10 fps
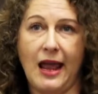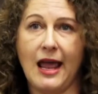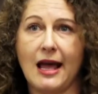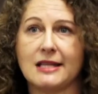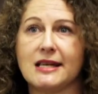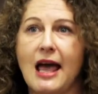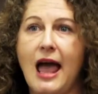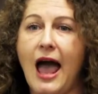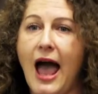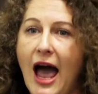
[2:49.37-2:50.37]
And
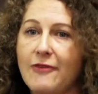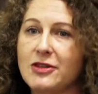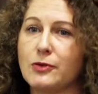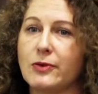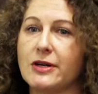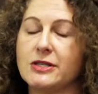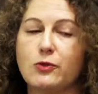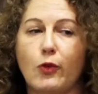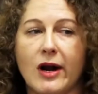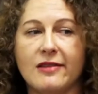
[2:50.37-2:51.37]

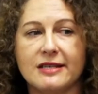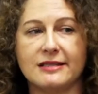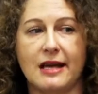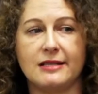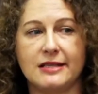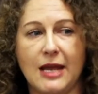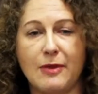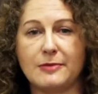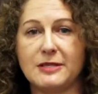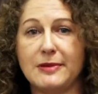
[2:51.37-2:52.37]
afterwards, one of the sons
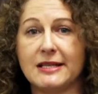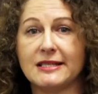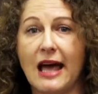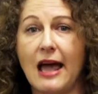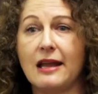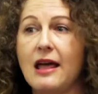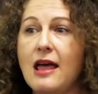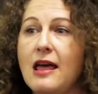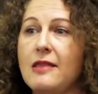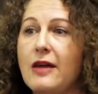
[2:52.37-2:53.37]
came up to me and said,
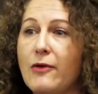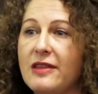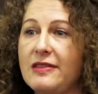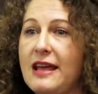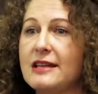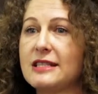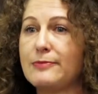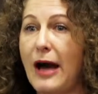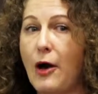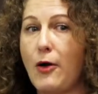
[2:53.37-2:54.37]
there were things
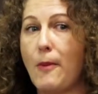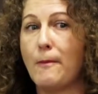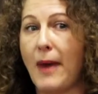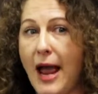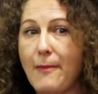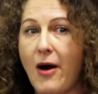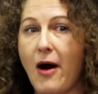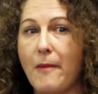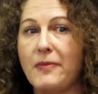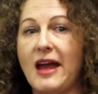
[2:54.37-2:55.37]
about my
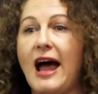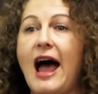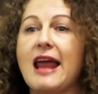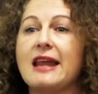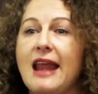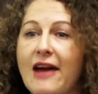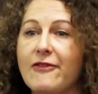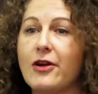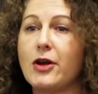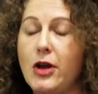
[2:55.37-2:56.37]
mom that I
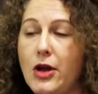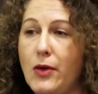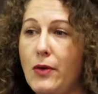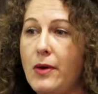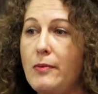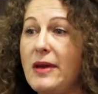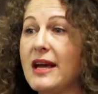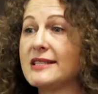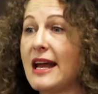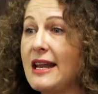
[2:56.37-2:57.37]
never knew
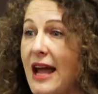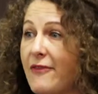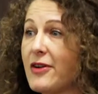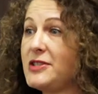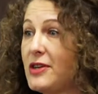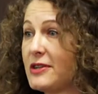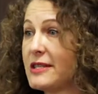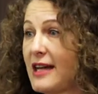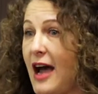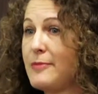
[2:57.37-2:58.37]
because I never took
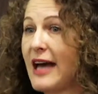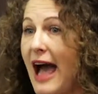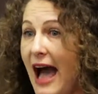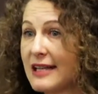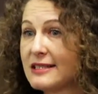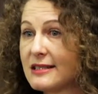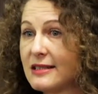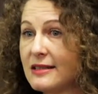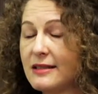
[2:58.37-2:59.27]
the time to ask.